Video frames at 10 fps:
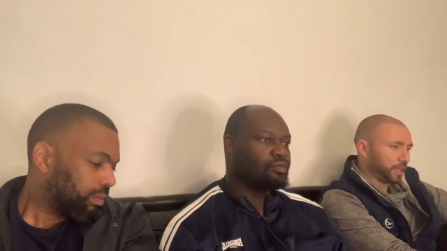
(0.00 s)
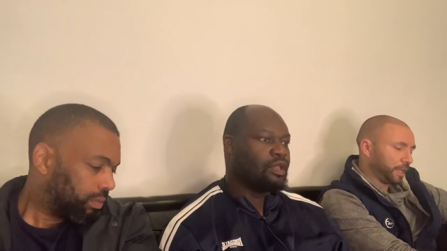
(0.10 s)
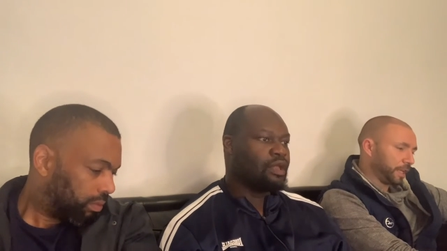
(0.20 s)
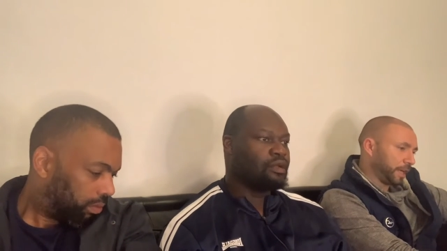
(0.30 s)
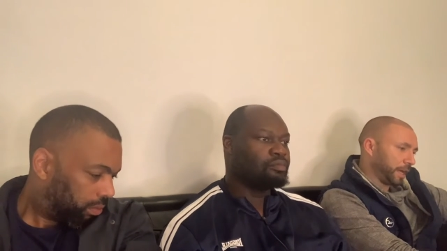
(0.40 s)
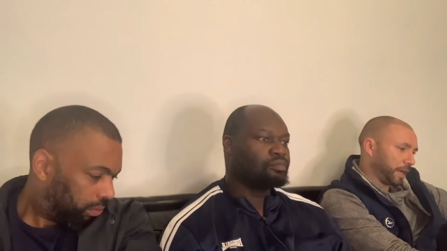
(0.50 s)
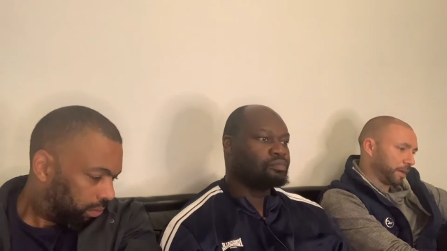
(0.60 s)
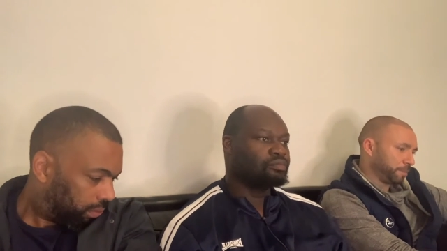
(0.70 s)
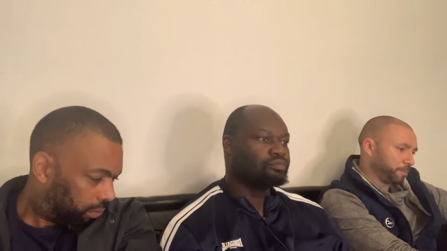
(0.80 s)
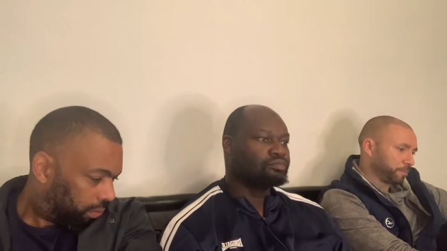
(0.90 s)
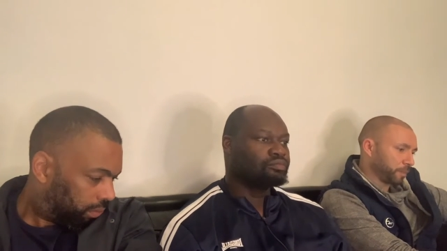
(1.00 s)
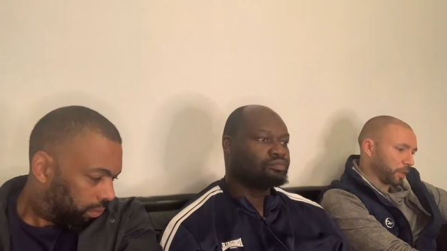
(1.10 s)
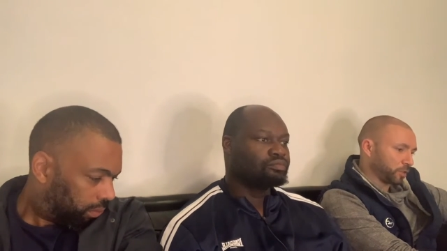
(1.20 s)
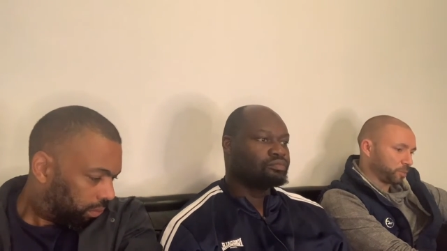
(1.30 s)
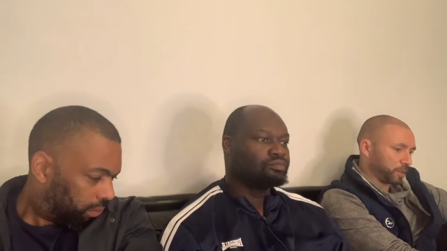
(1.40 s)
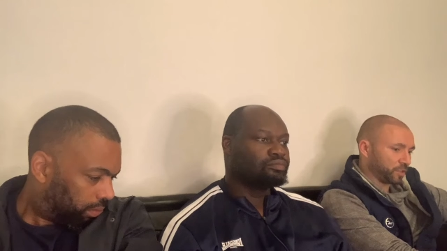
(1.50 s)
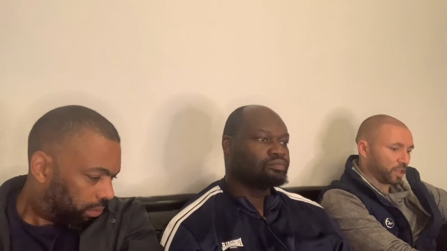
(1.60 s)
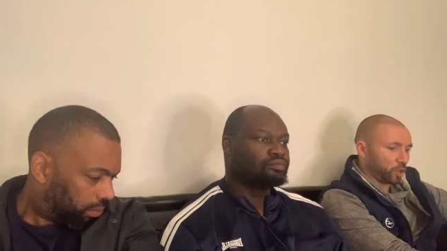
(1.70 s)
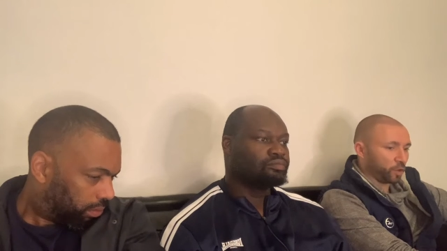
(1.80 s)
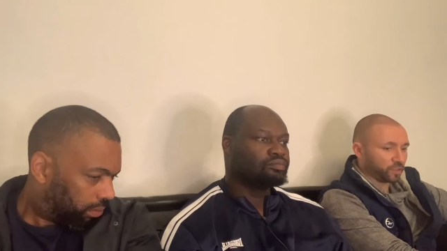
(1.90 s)
Speaker 1: Yeah. Um, just because
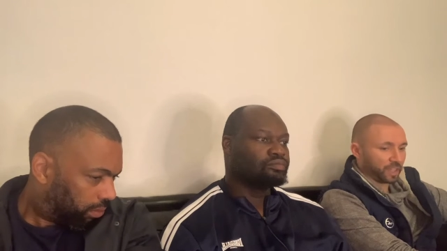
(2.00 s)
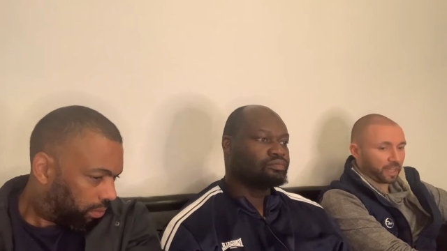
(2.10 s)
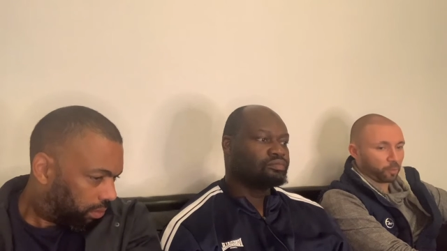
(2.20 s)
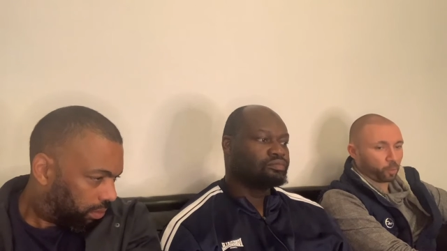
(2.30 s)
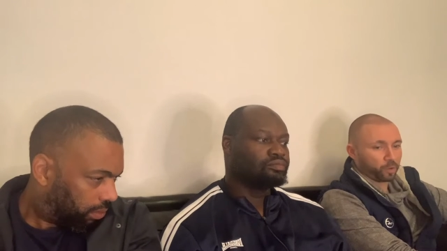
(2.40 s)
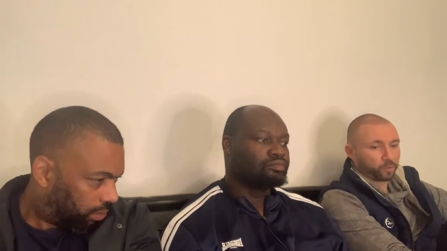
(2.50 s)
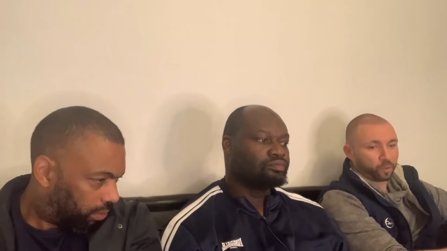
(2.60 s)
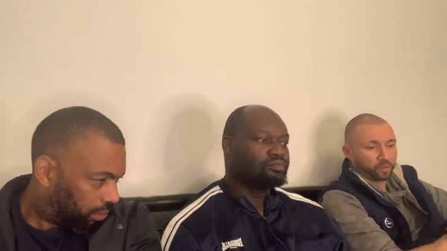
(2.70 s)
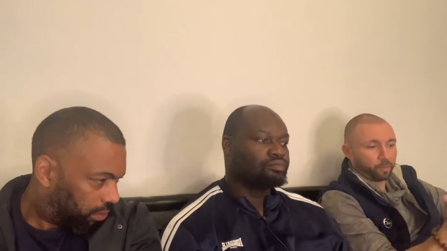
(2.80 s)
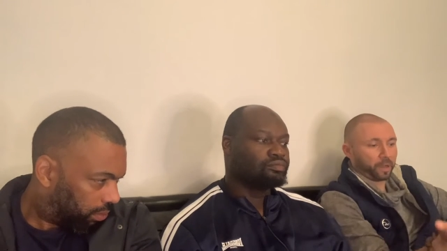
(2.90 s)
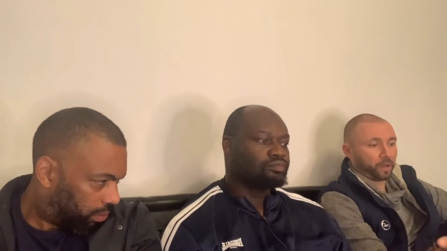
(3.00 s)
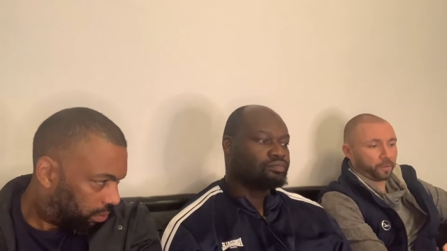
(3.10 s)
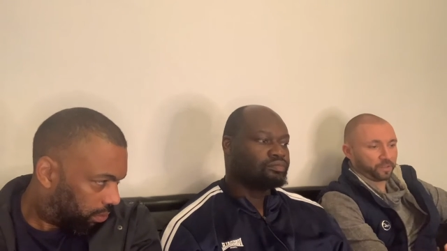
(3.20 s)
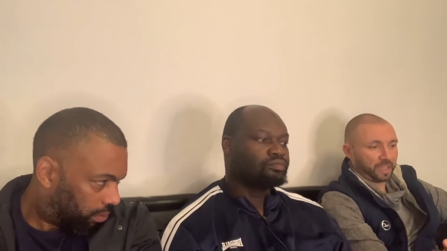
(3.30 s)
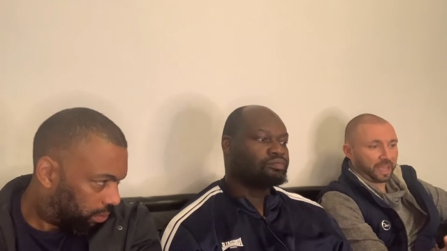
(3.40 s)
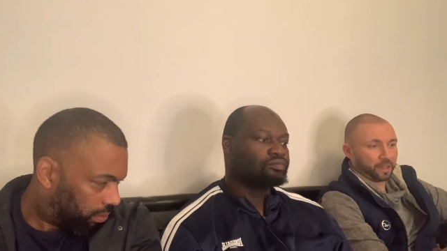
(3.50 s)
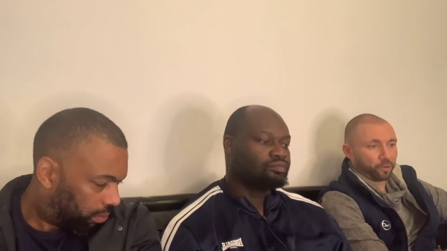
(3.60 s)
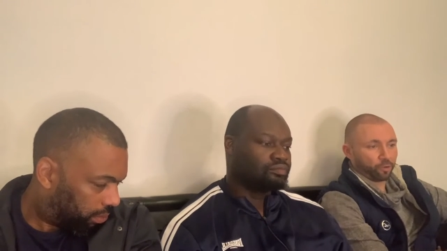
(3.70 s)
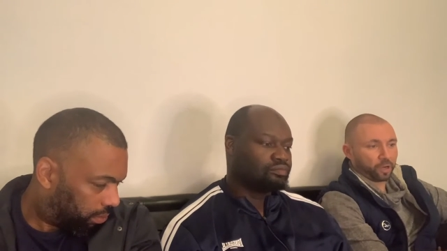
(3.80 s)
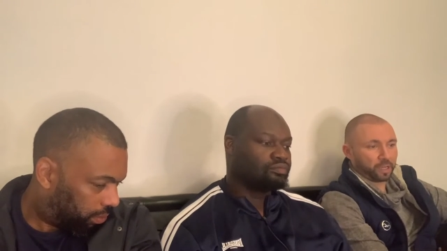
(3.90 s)
it looks, again, we talked about obviously
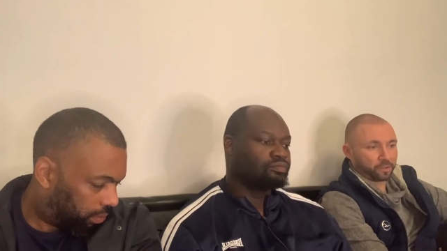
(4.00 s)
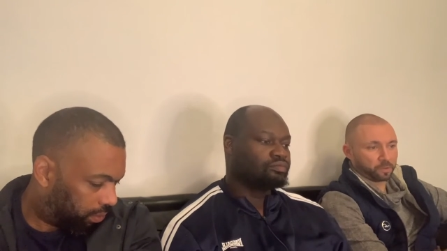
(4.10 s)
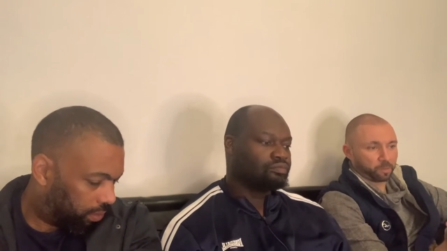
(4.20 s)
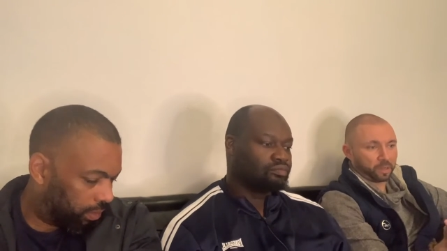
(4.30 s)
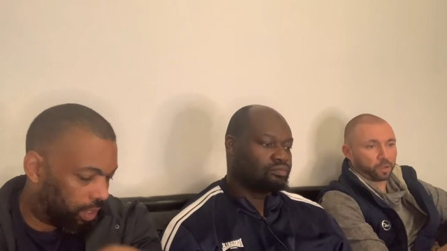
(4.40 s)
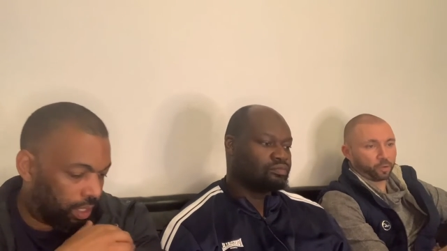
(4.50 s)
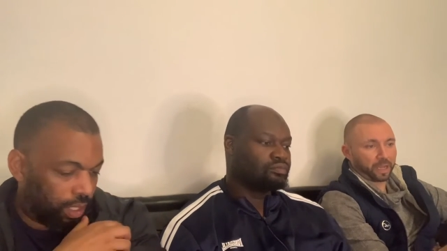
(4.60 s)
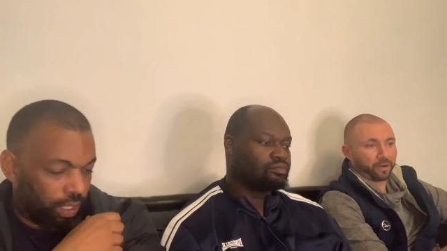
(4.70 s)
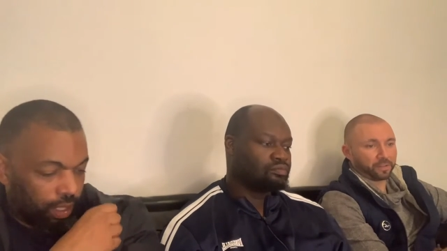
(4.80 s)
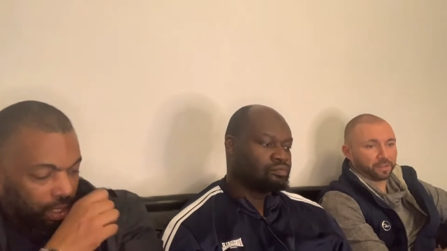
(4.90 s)
Andor earlier in terms of political narrative.